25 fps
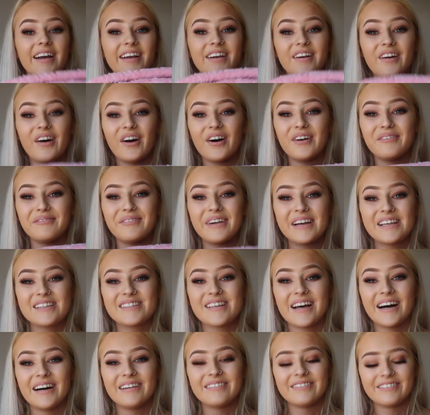I got
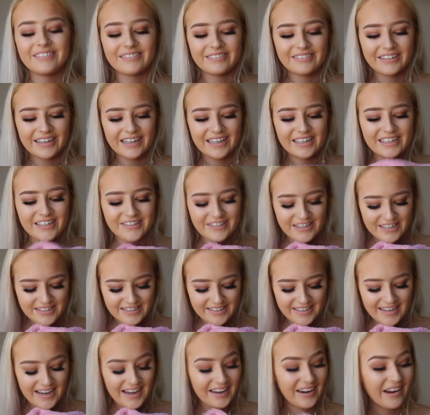myself a freaking
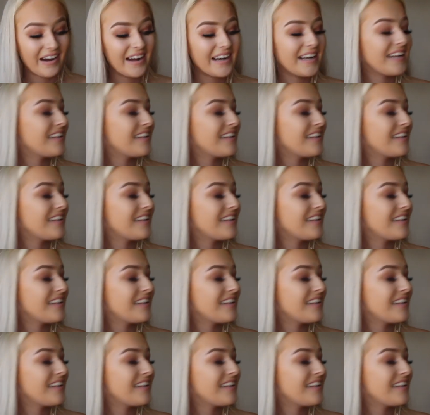dressing gown. I